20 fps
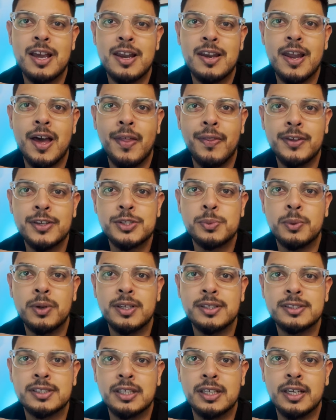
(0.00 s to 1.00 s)
Now this
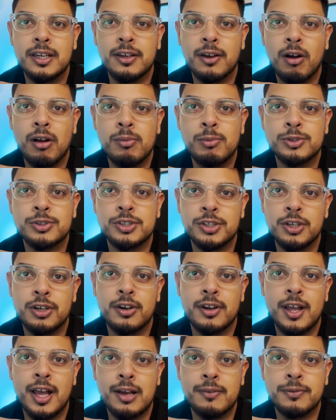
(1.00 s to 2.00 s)
was almost a year
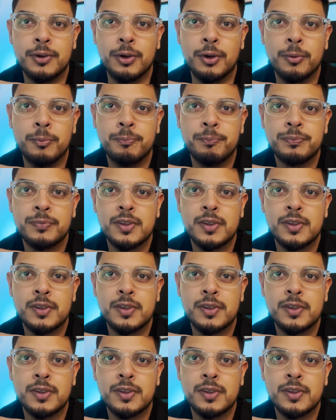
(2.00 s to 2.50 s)
and a half ago.